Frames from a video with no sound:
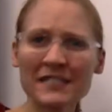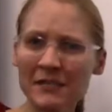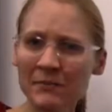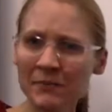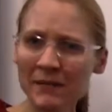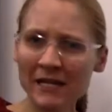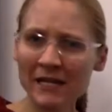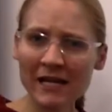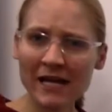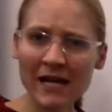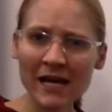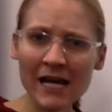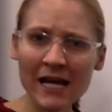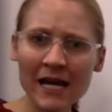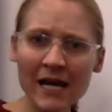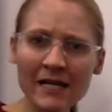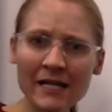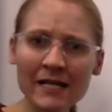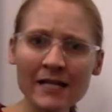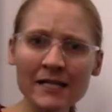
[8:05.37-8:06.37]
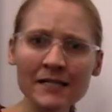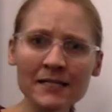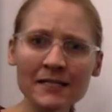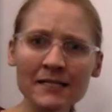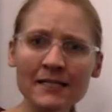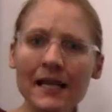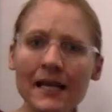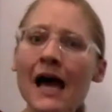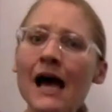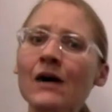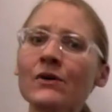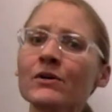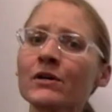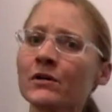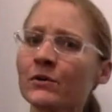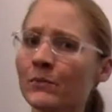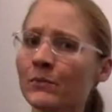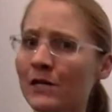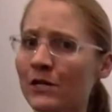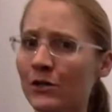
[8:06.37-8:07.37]
pKa is, how
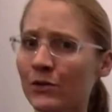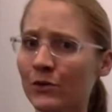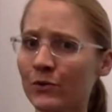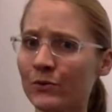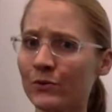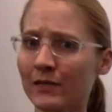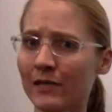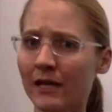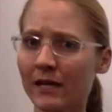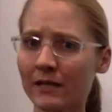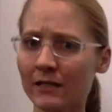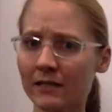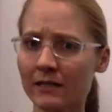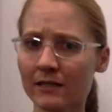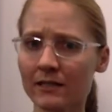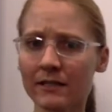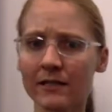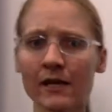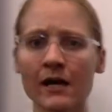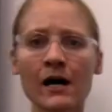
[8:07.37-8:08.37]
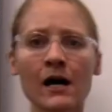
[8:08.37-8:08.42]
can we use this?